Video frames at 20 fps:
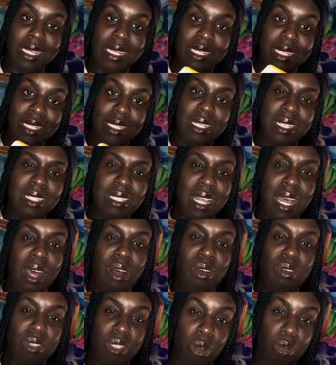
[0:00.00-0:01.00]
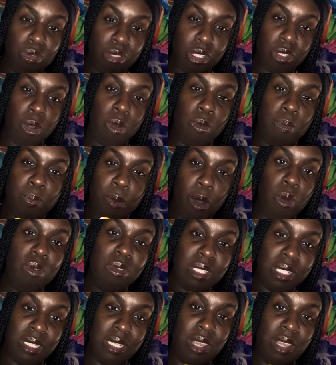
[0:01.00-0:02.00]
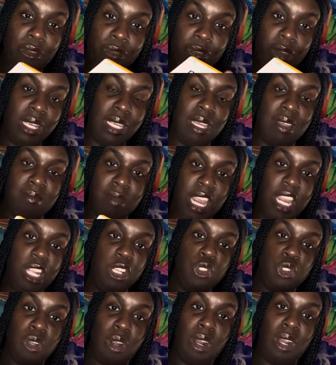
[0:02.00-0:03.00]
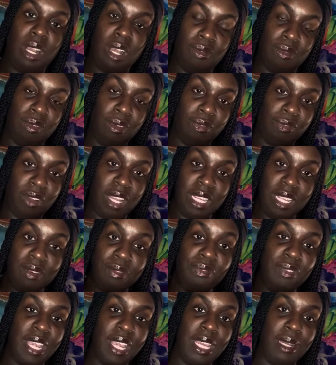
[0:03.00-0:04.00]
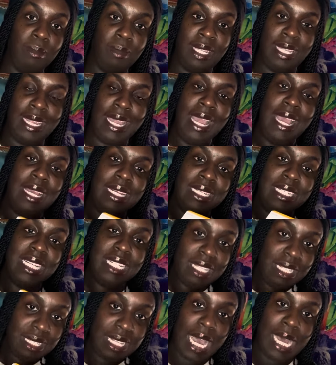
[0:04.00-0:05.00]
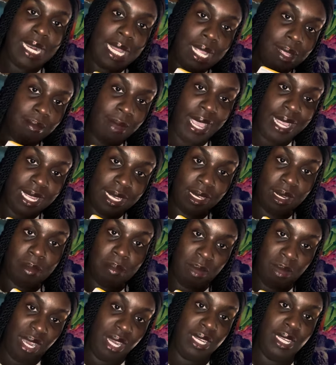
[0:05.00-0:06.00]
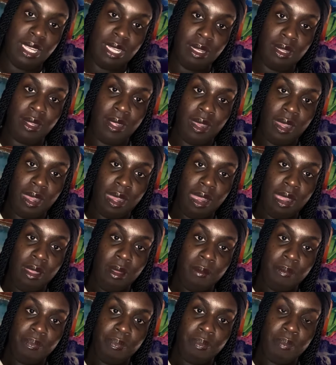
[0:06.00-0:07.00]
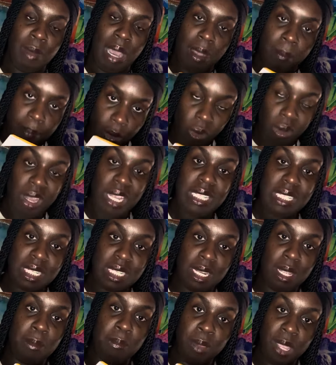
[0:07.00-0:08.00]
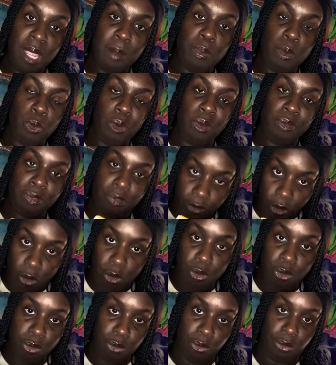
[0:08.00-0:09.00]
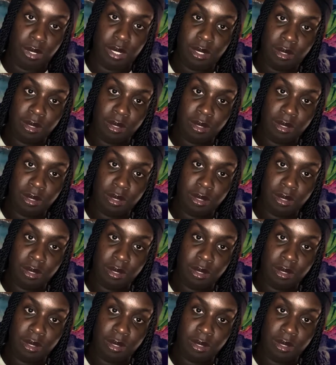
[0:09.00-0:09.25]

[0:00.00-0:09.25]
This is how your supposedly fucking matriarch of a fucking family, this is how they making their money. By poisoning people with food.